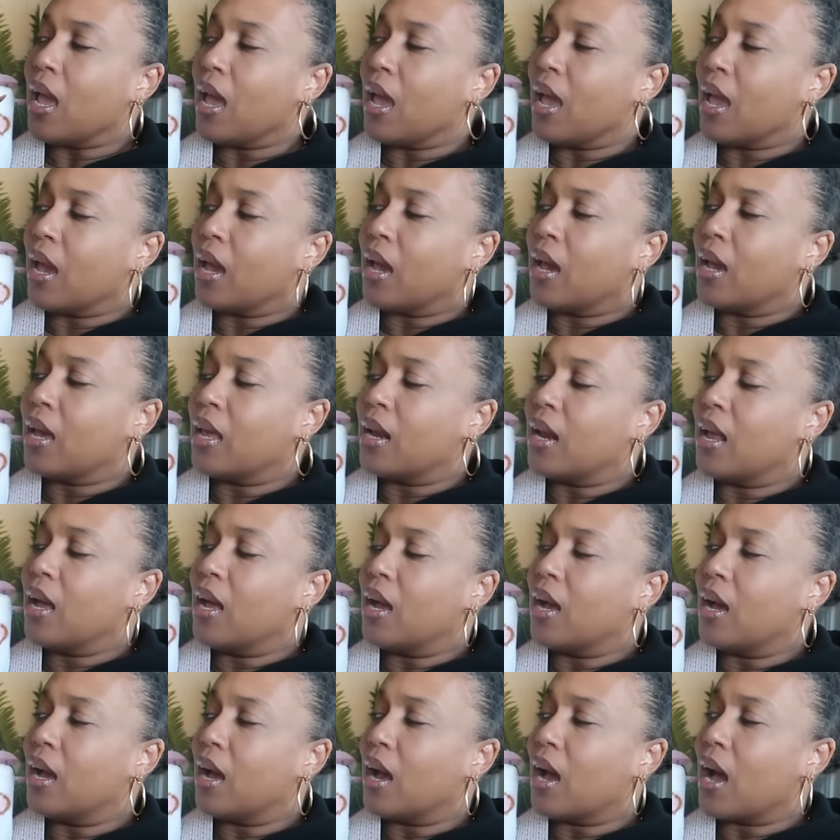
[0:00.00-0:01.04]
and
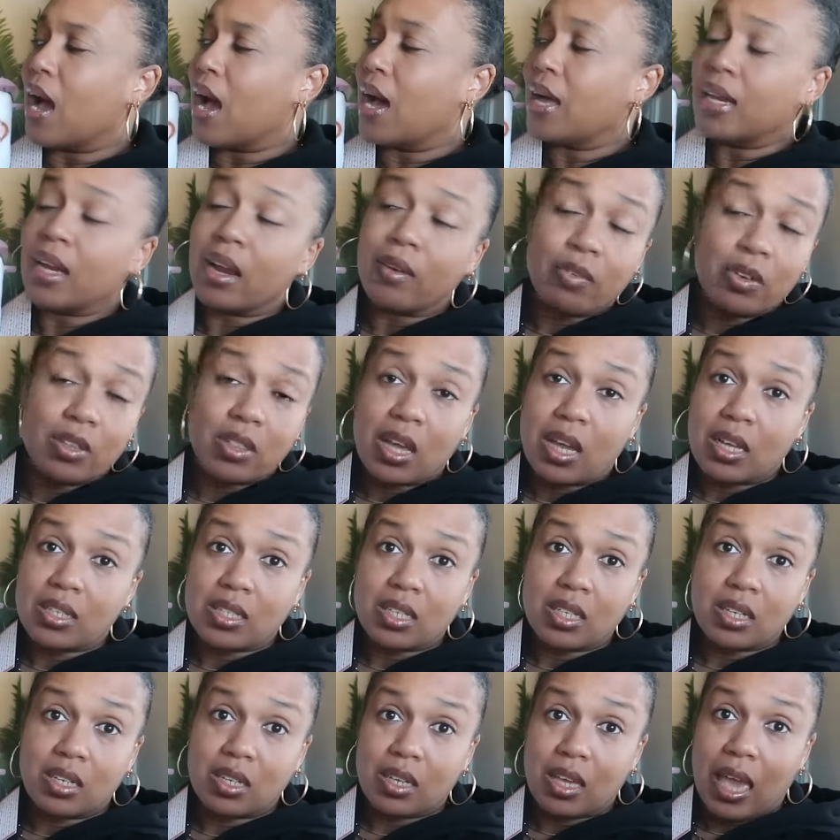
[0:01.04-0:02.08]
I never thought
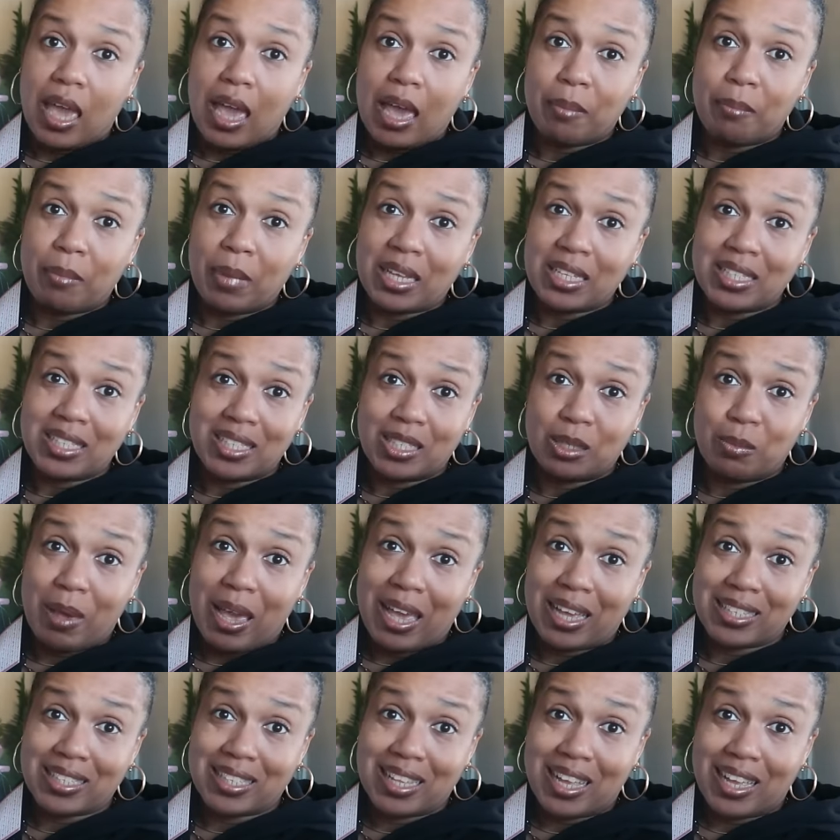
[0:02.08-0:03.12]
to look at Macy's
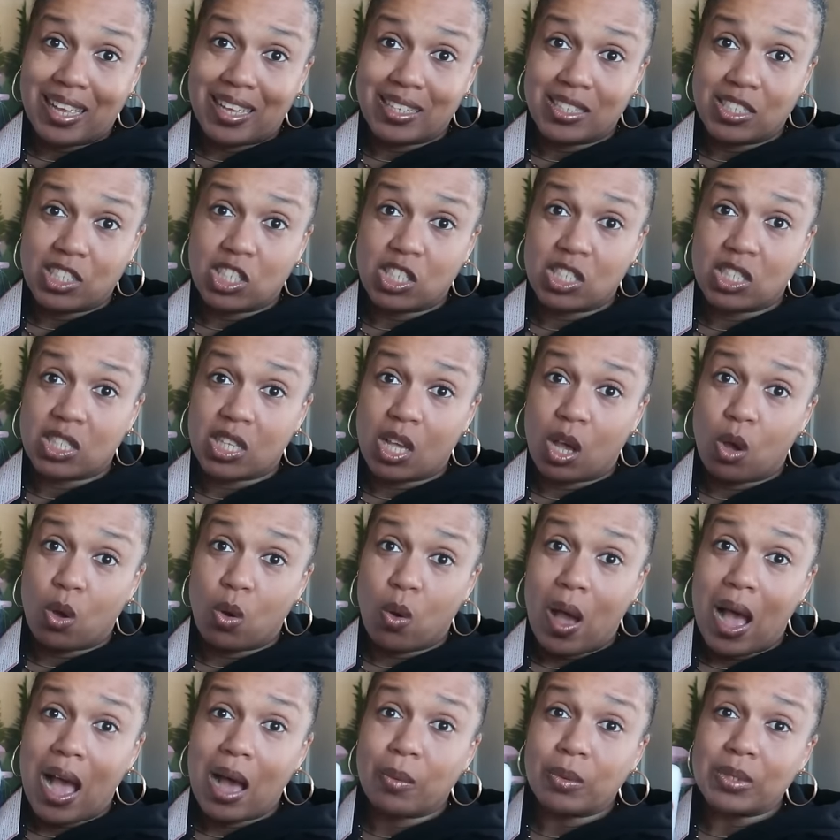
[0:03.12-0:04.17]
backstage.
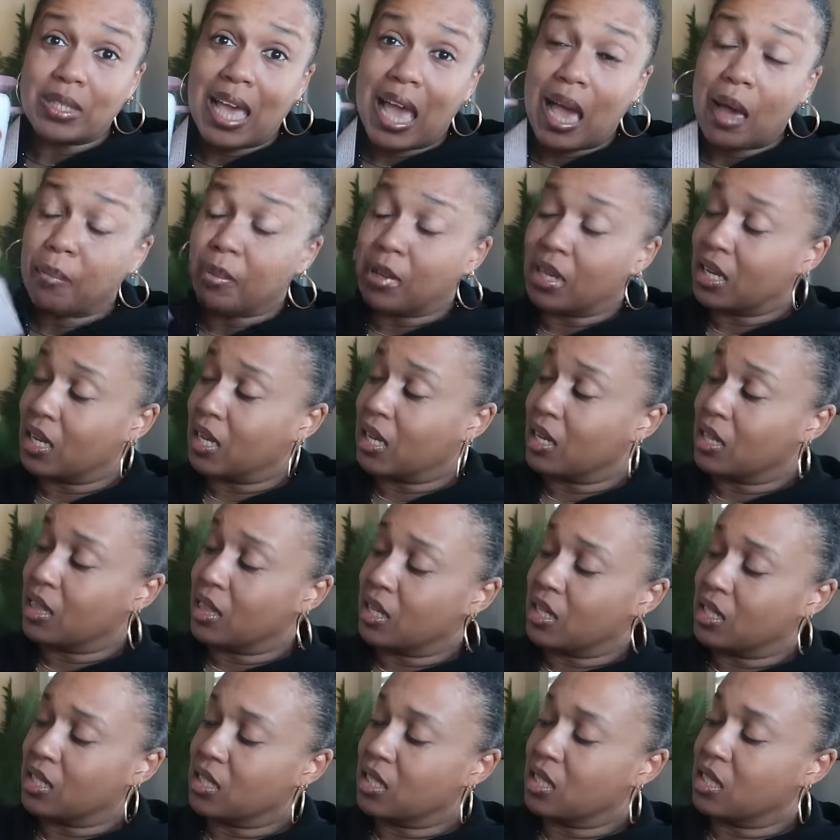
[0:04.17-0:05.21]
So I was happy to get
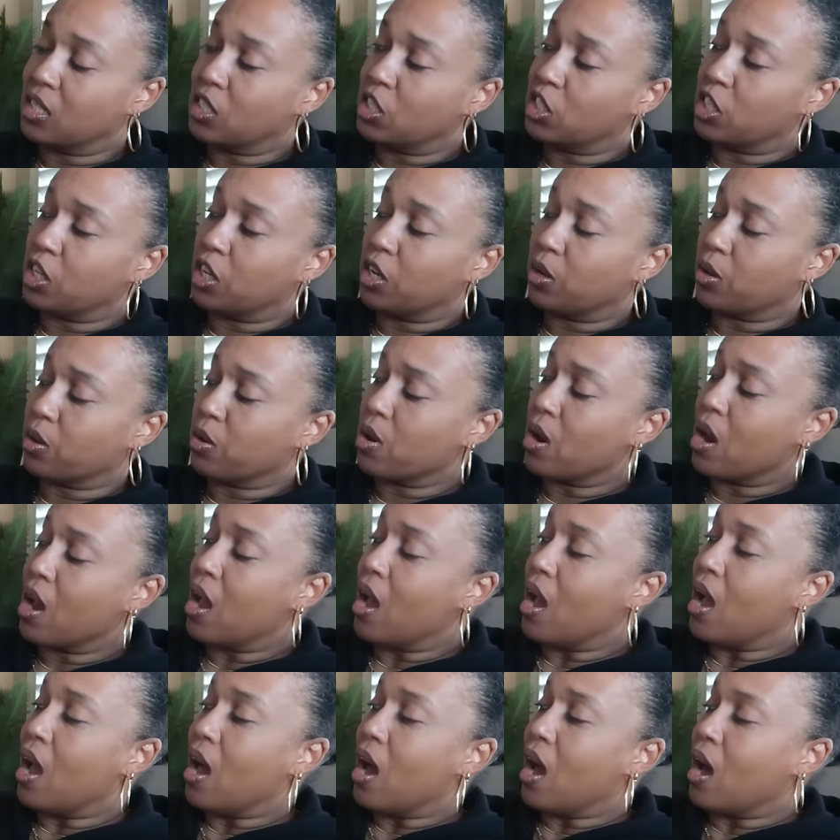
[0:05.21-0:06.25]
this this year.
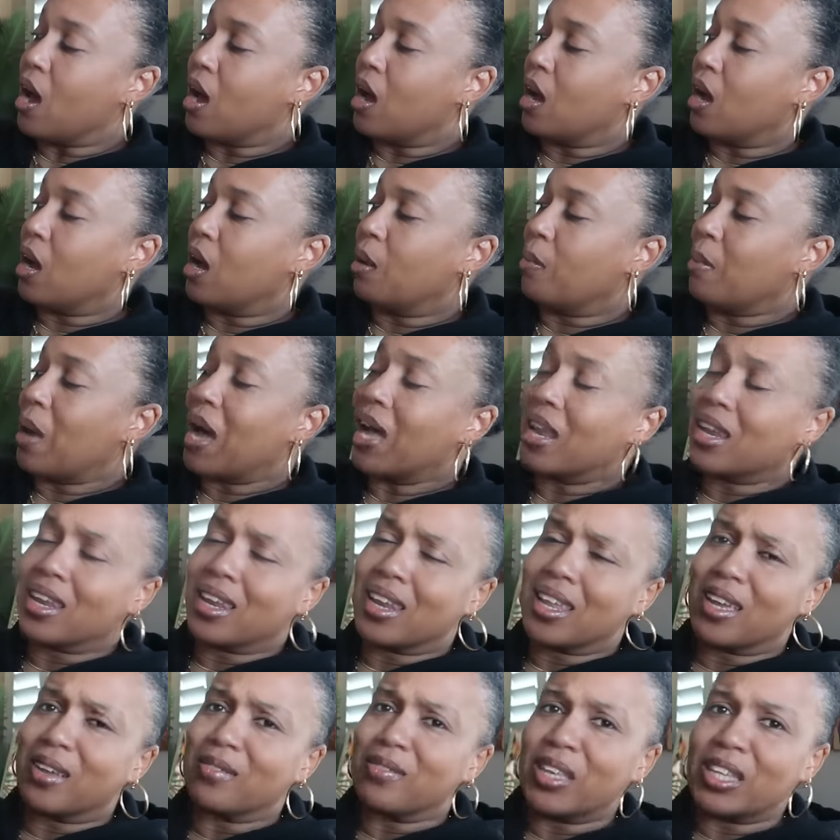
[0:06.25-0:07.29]
Um, I
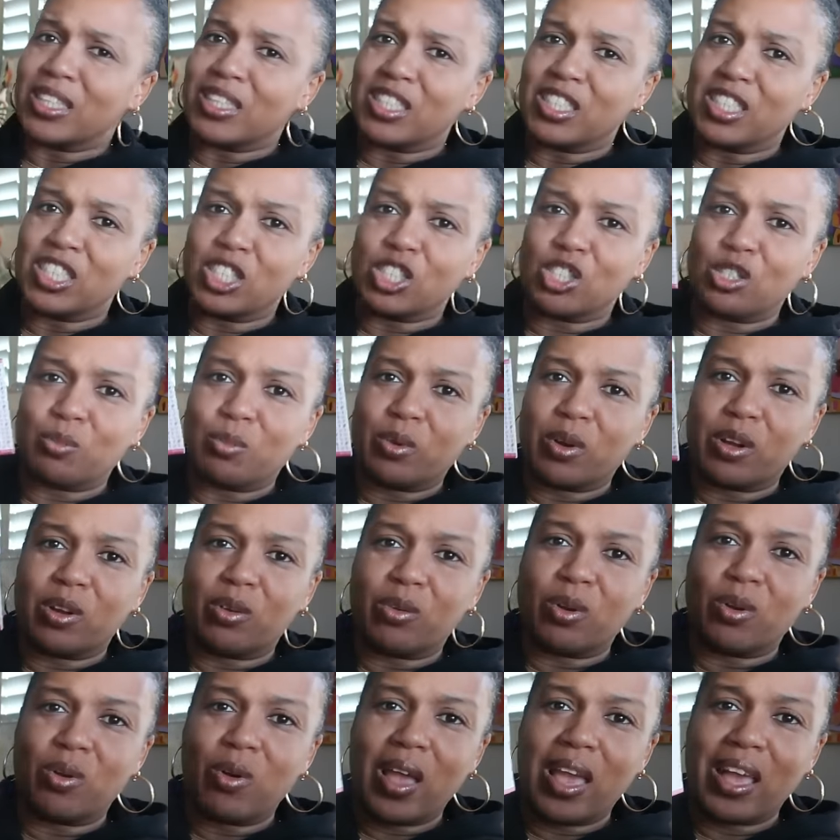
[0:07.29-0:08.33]
love that the gingerbread
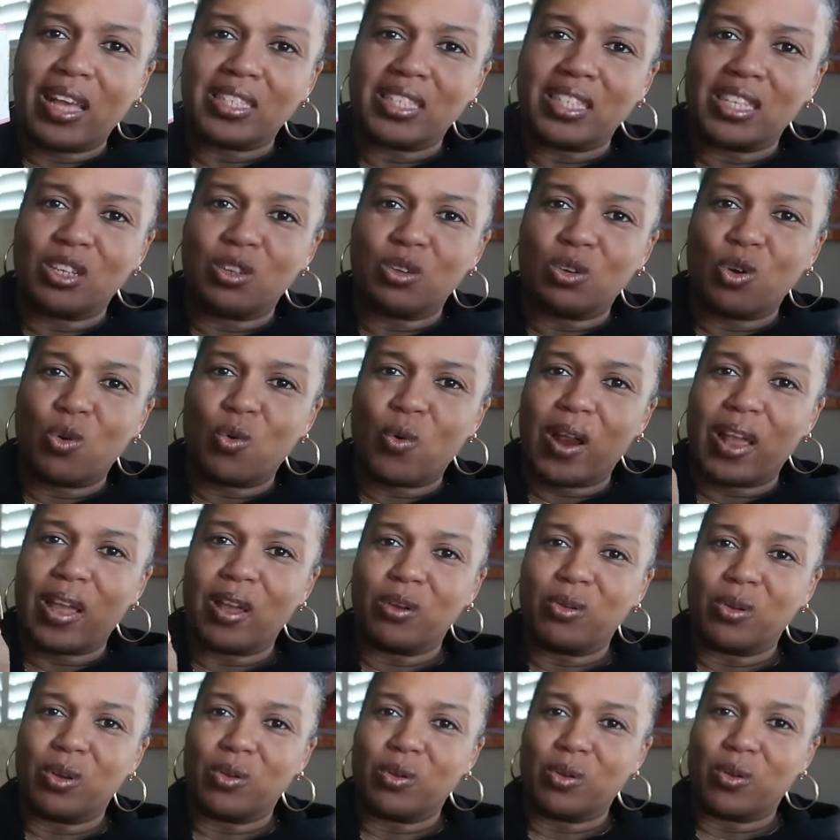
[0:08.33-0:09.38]
girl has a little
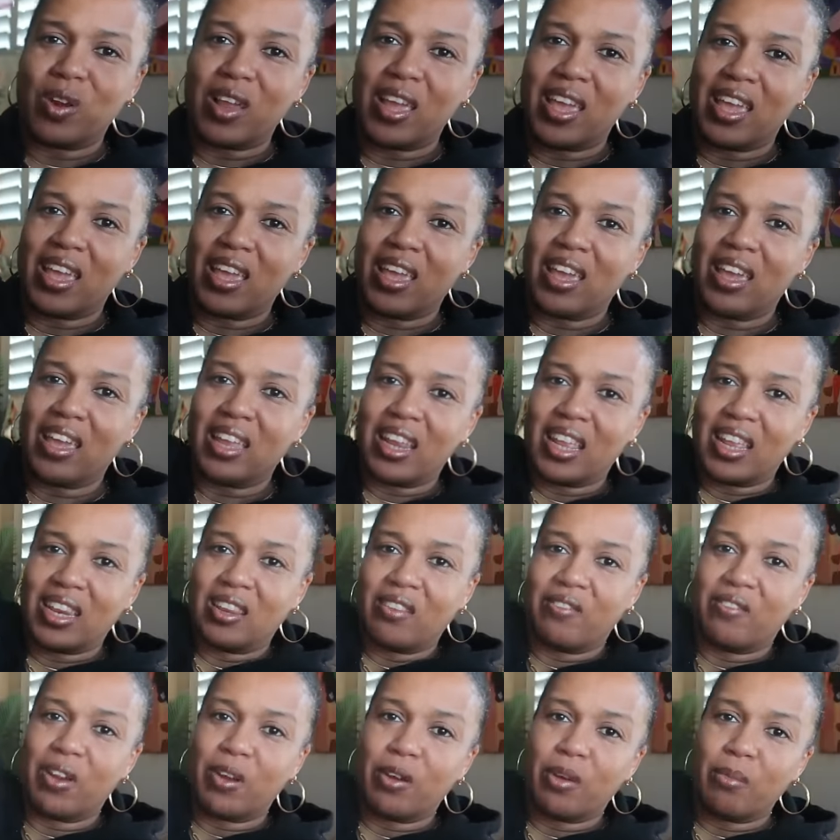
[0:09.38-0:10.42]
crown on her head, and
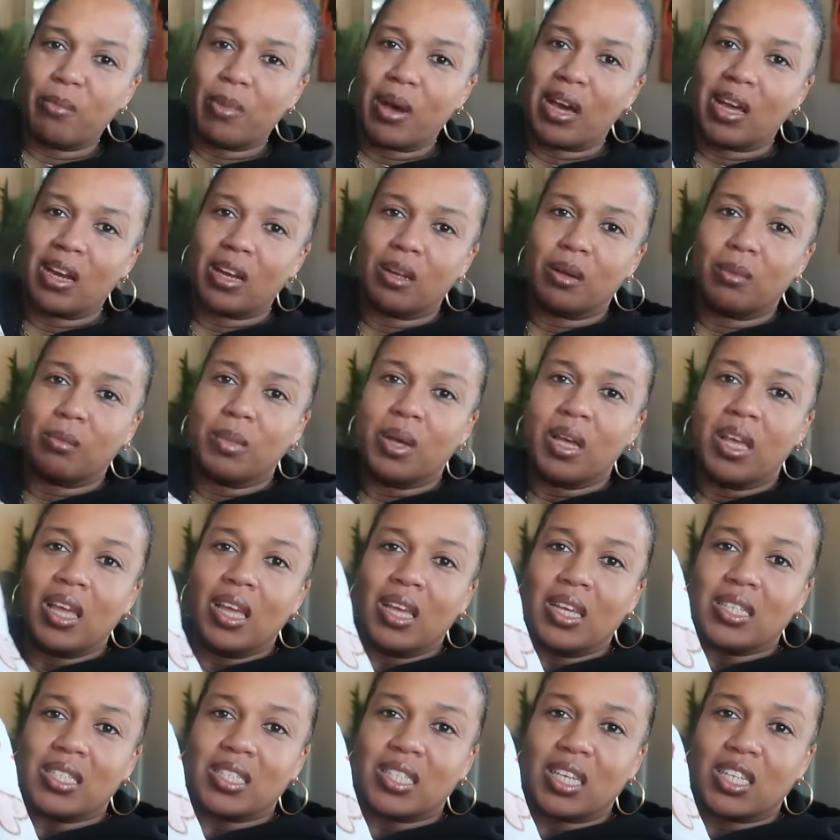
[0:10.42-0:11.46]
the very bottom
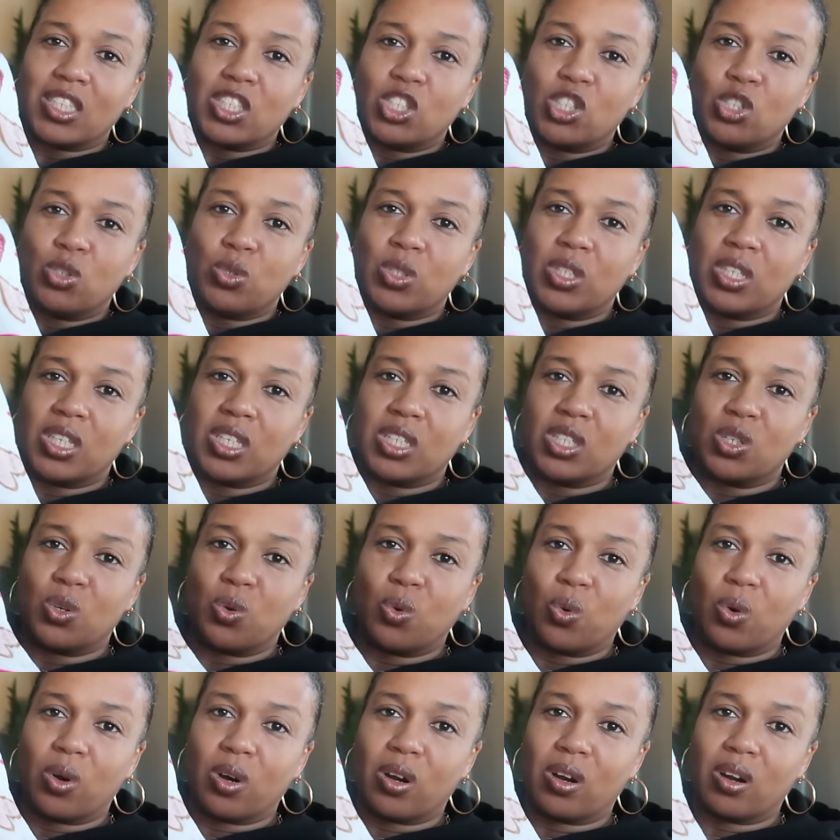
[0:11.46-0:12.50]
says Juicy
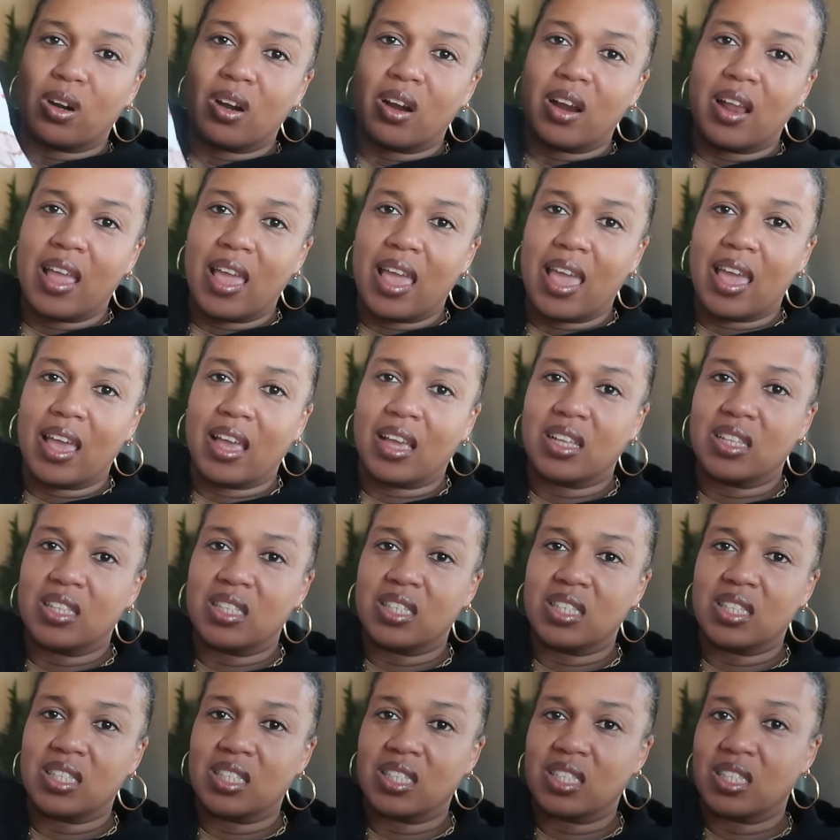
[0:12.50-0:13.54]
Couture. And
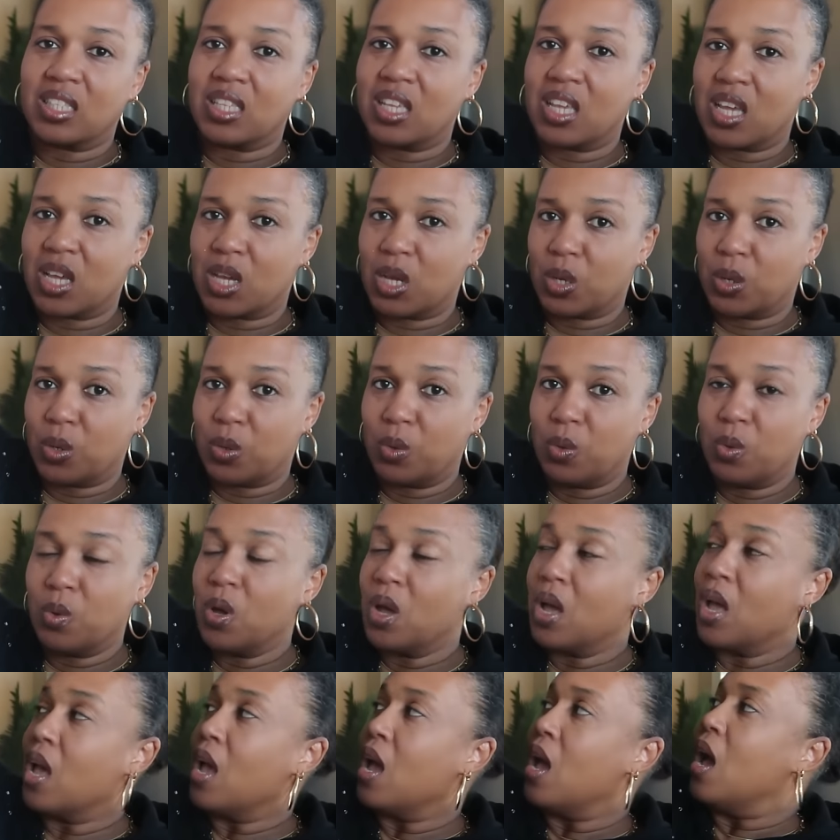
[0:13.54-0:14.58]
so